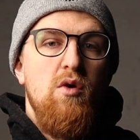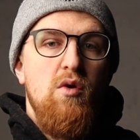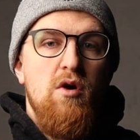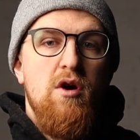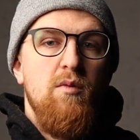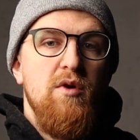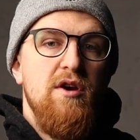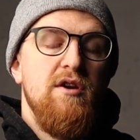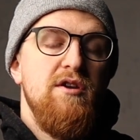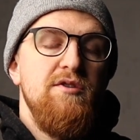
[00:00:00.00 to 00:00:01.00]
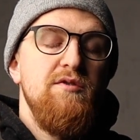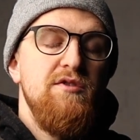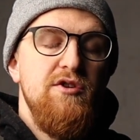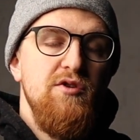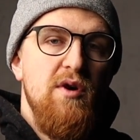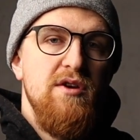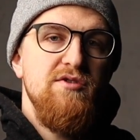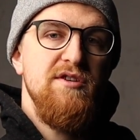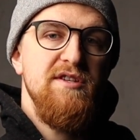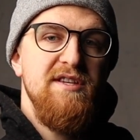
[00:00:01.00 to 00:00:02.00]
or we are gonna do
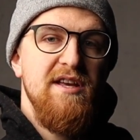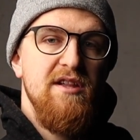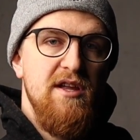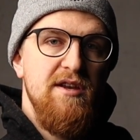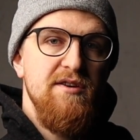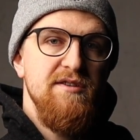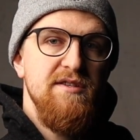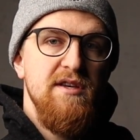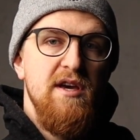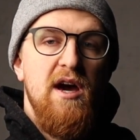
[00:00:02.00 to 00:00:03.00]
200 single unders.